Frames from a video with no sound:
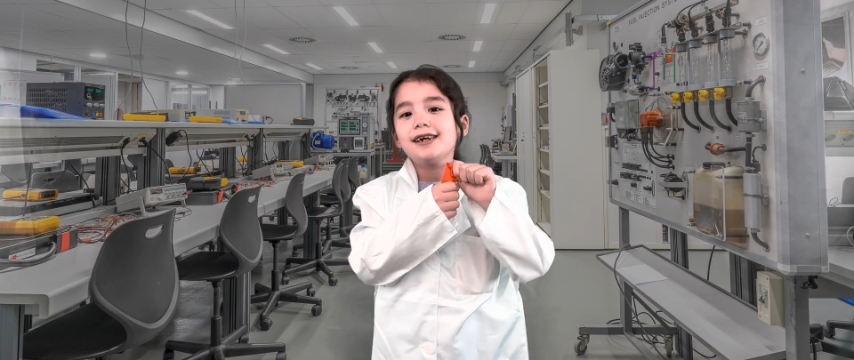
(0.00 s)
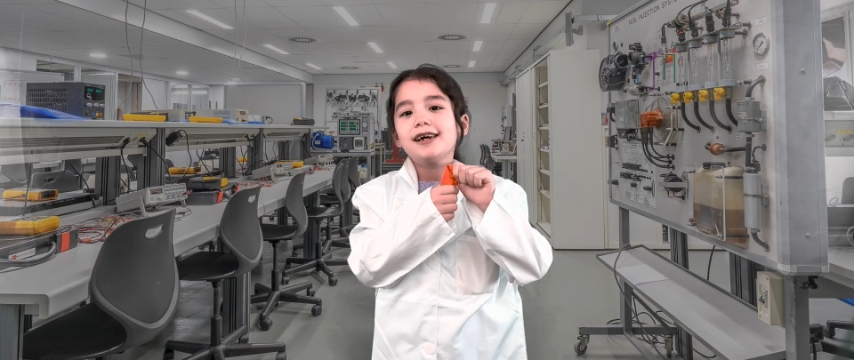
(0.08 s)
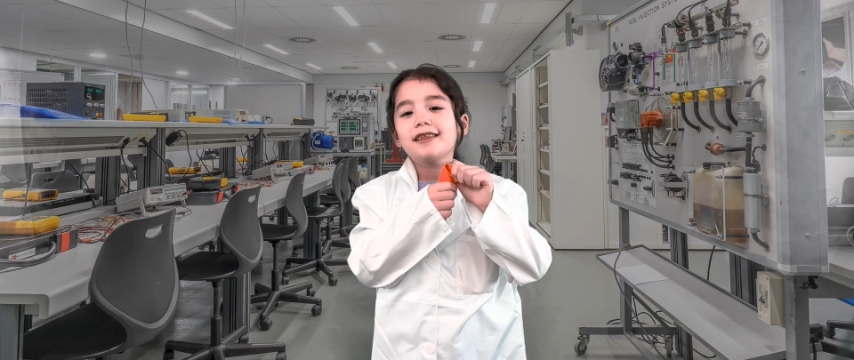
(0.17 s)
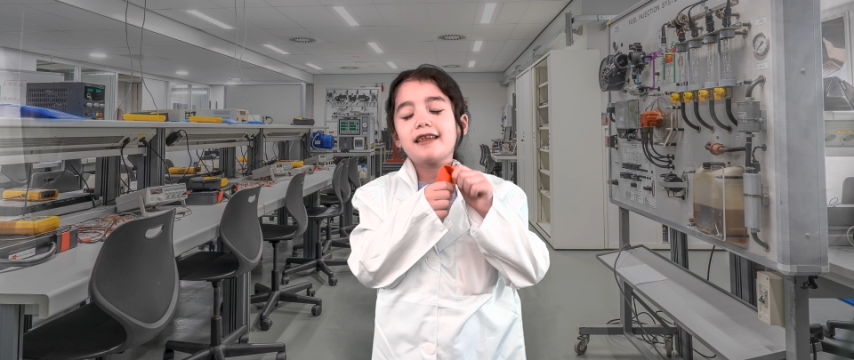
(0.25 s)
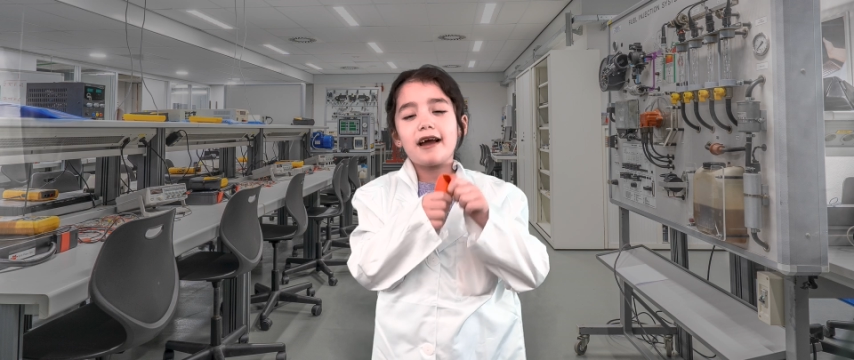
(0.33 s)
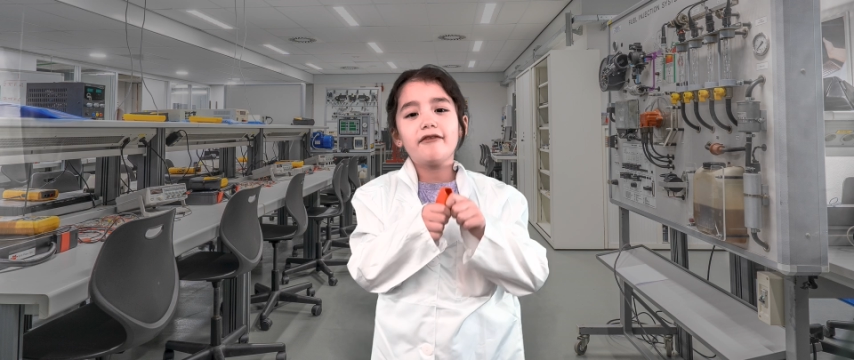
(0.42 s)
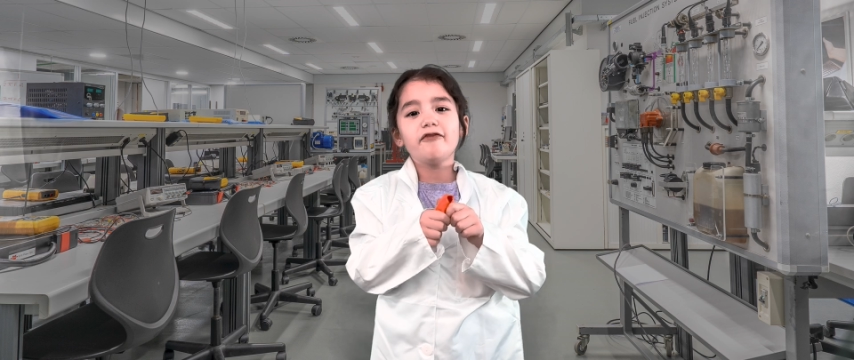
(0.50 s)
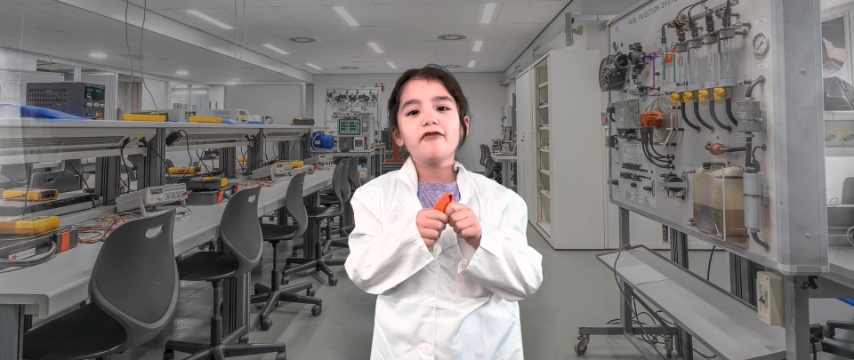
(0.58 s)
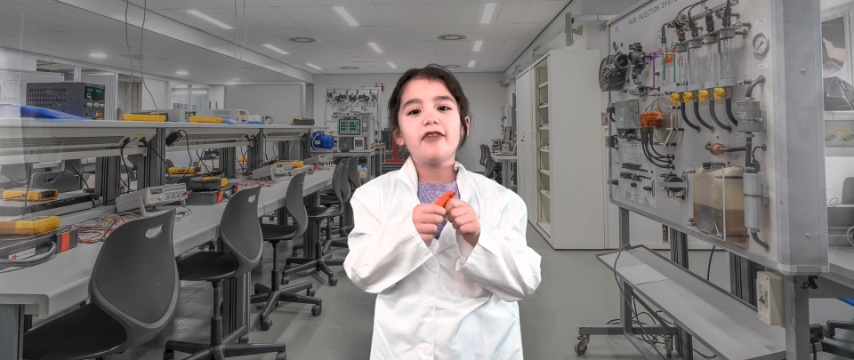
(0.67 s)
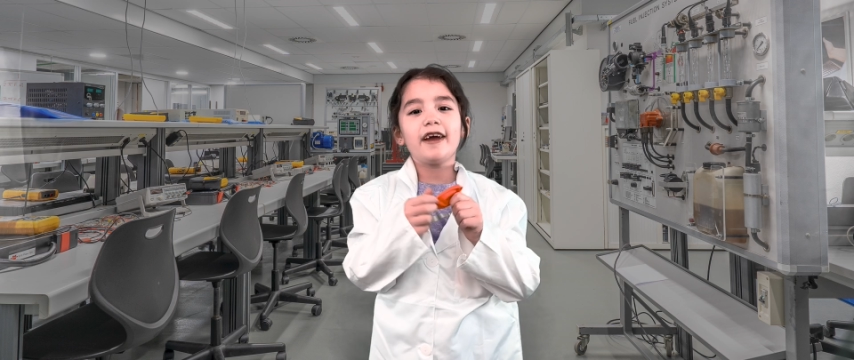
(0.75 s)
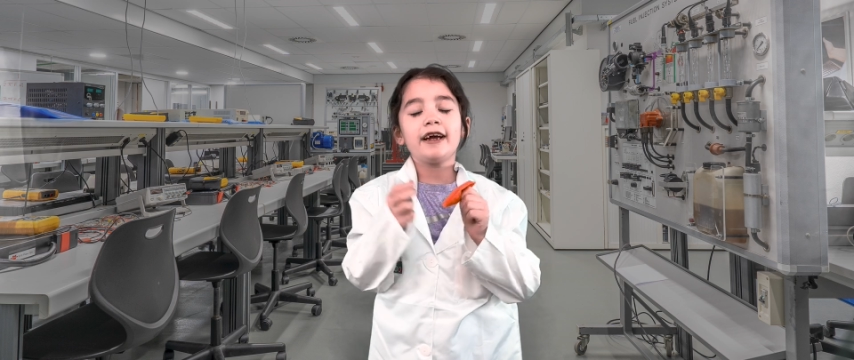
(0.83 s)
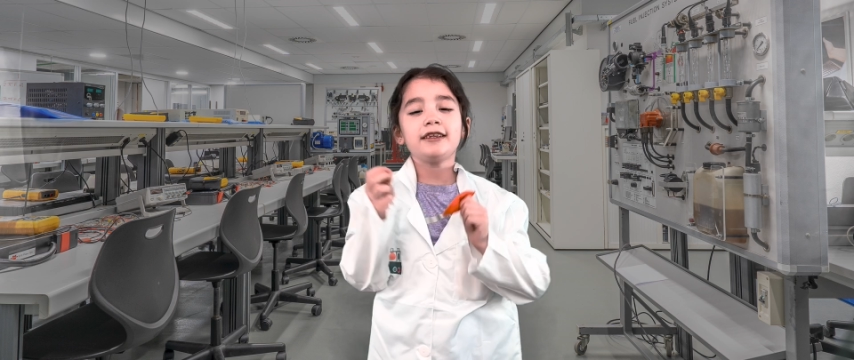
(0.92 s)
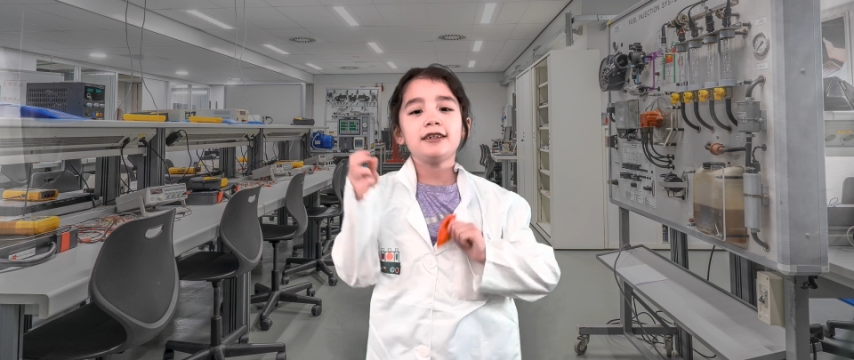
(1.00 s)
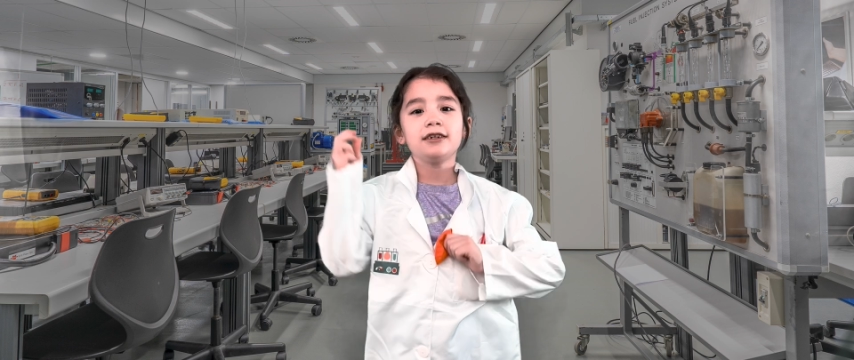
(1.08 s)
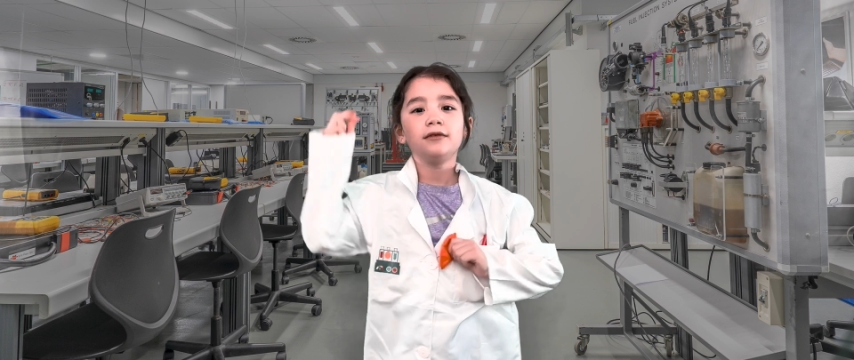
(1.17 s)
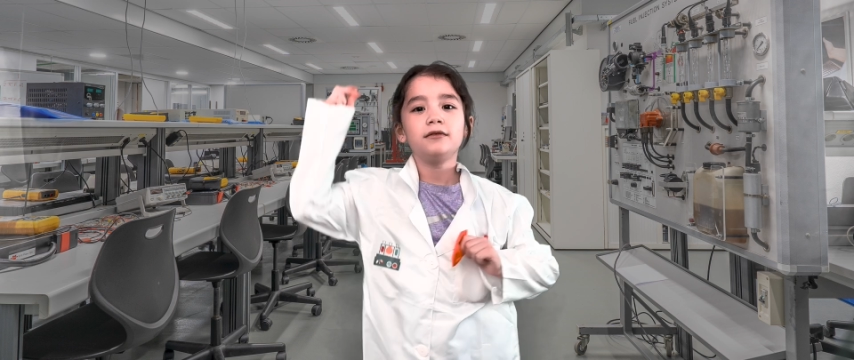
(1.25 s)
they inflate,